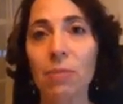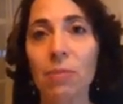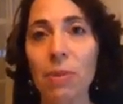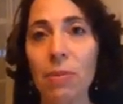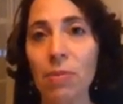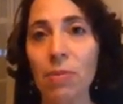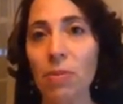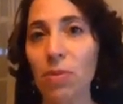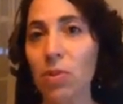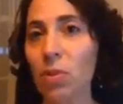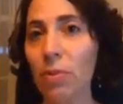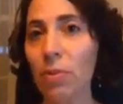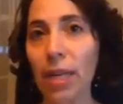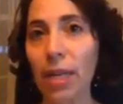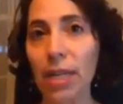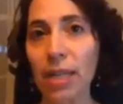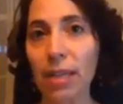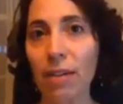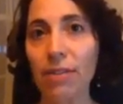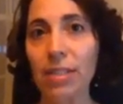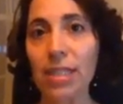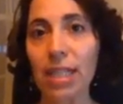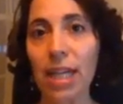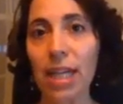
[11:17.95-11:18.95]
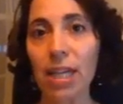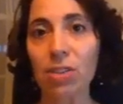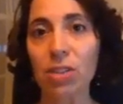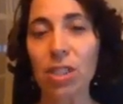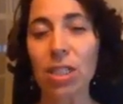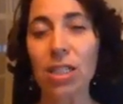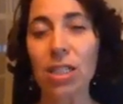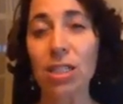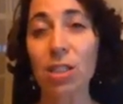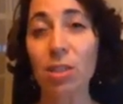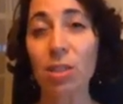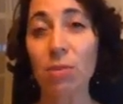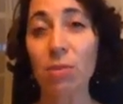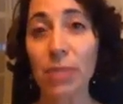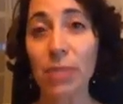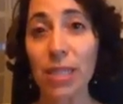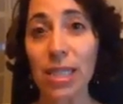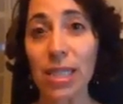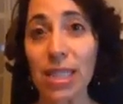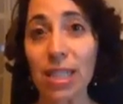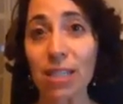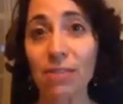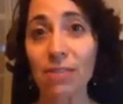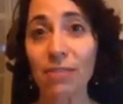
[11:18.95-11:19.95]
people don't pay enough attention to their
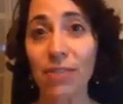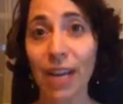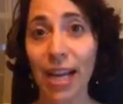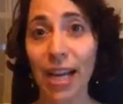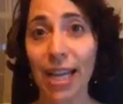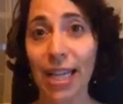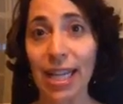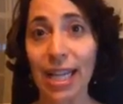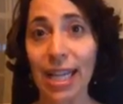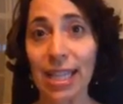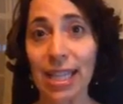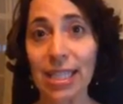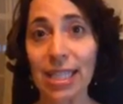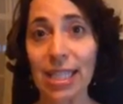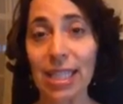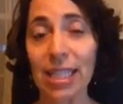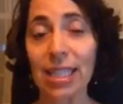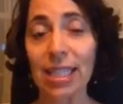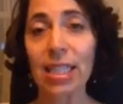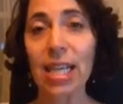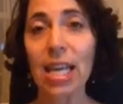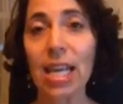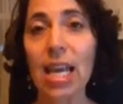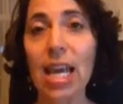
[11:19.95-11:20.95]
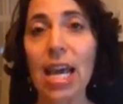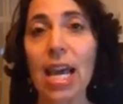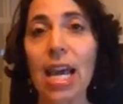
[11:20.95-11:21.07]
business finances.